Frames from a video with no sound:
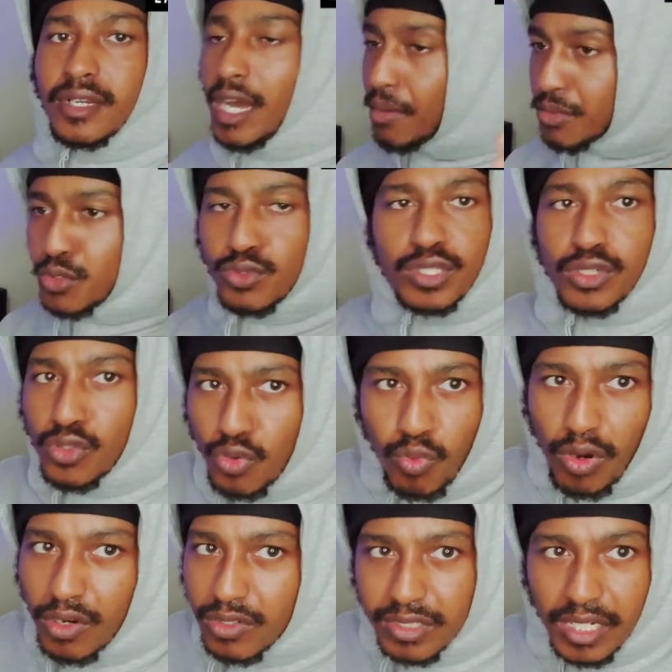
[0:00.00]
I'm using new
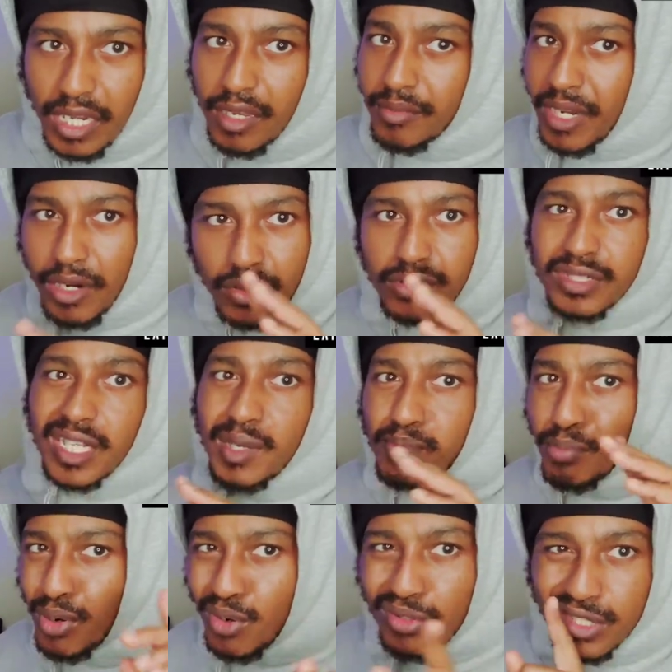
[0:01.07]
words now. I'm not going to say
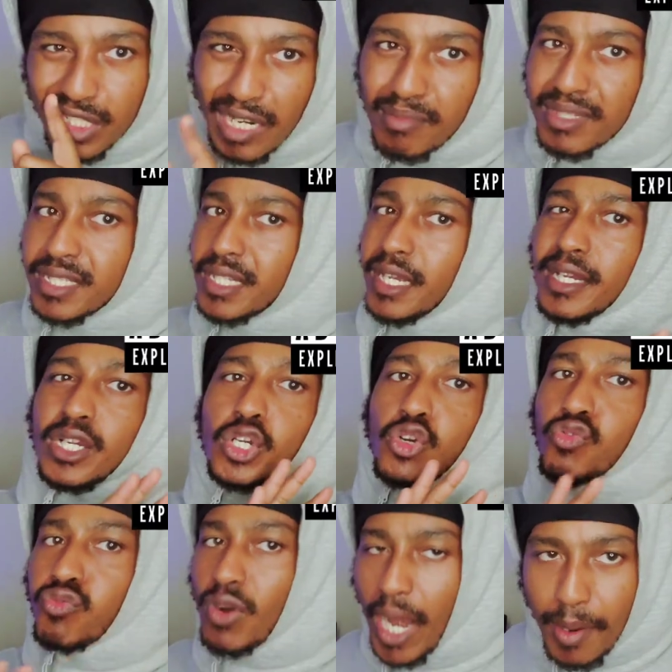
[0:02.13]
bullshit. I'm going to say
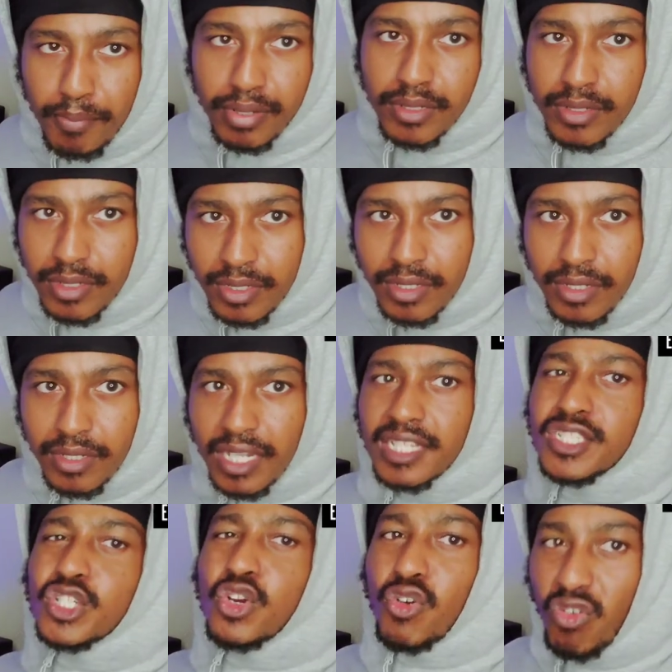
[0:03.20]
crap.
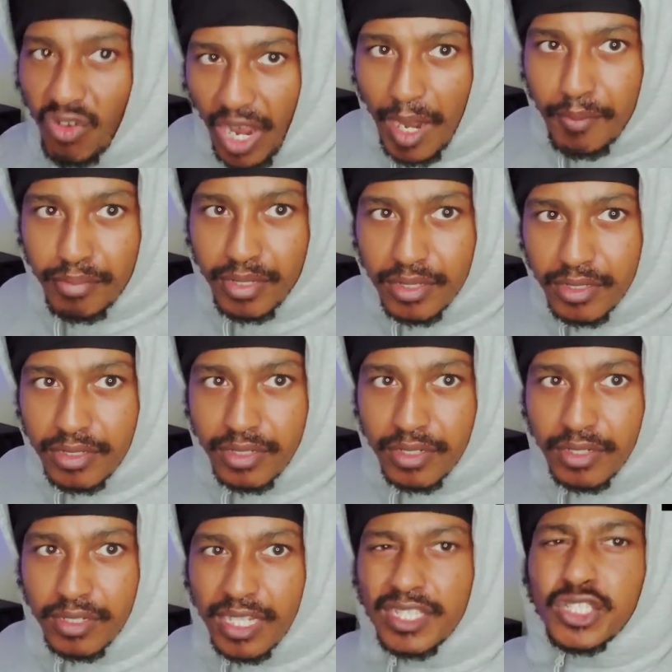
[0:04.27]
That's crap.
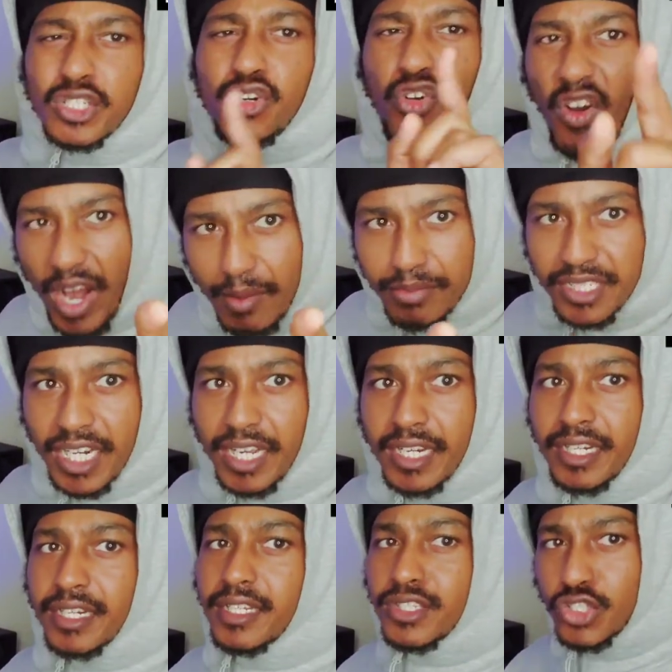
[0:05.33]
That's crap,
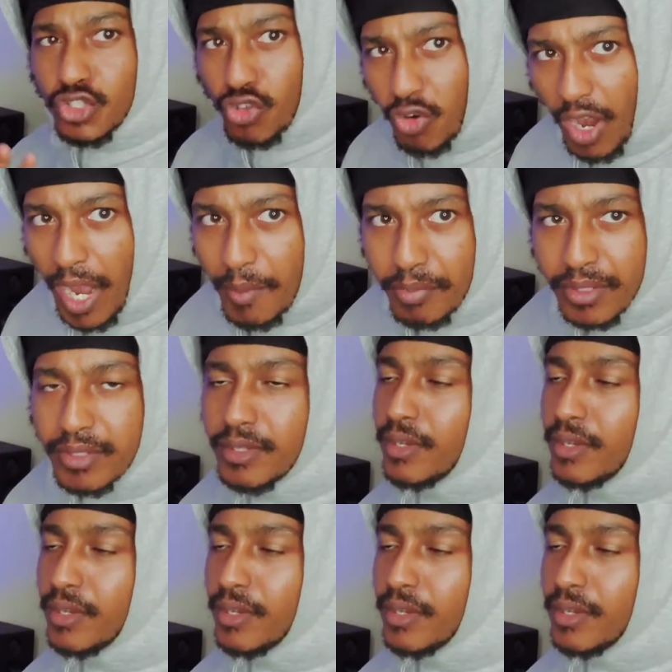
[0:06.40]
Johnny. That's crap.